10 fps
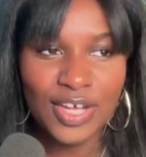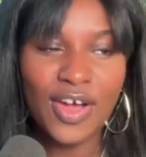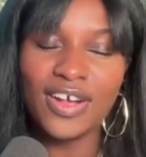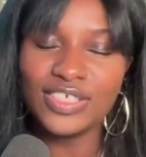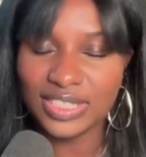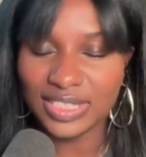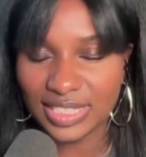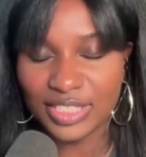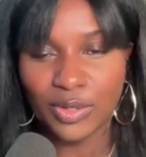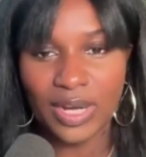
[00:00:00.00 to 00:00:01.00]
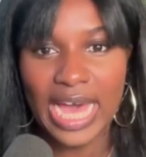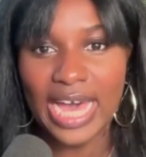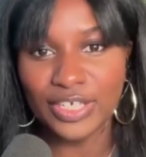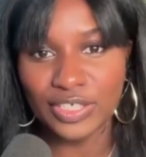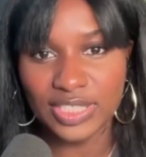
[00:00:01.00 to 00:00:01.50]
consciousness or
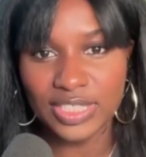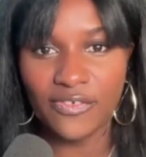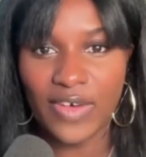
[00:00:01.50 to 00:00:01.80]
higher self.